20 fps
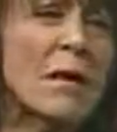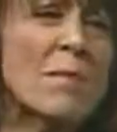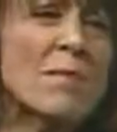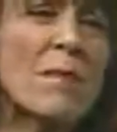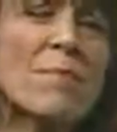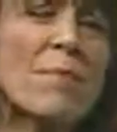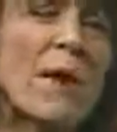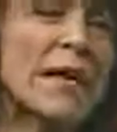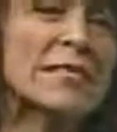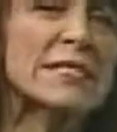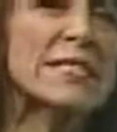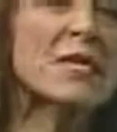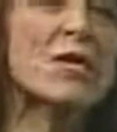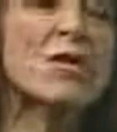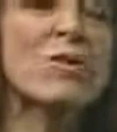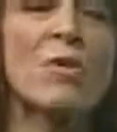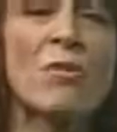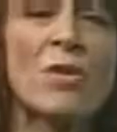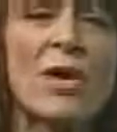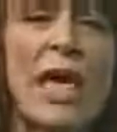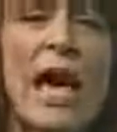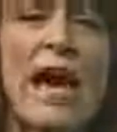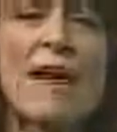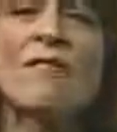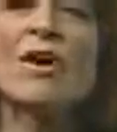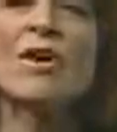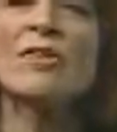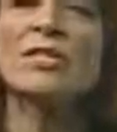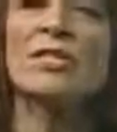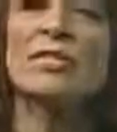But basically, when we have
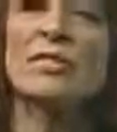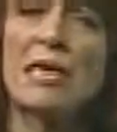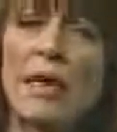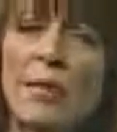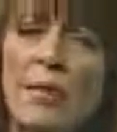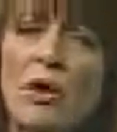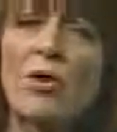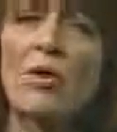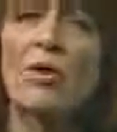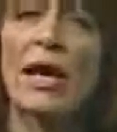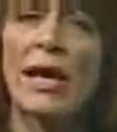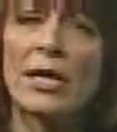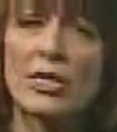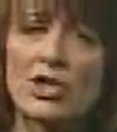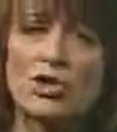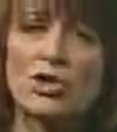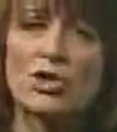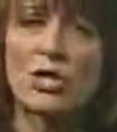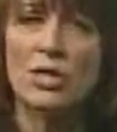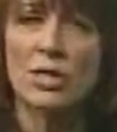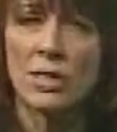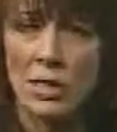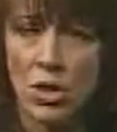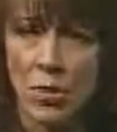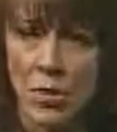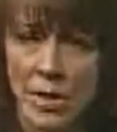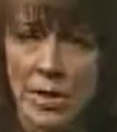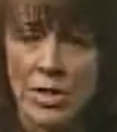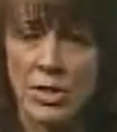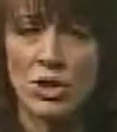all these chemical estrogens
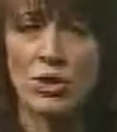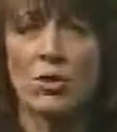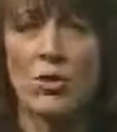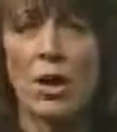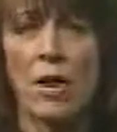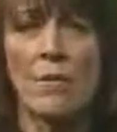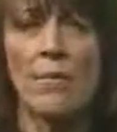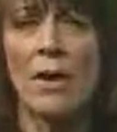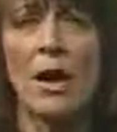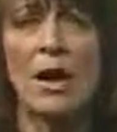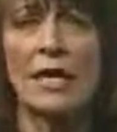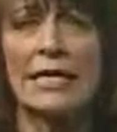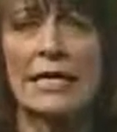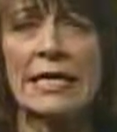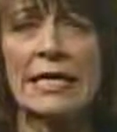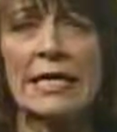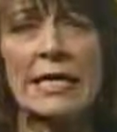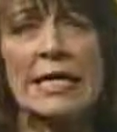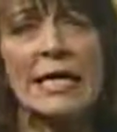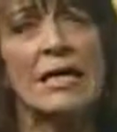going into our body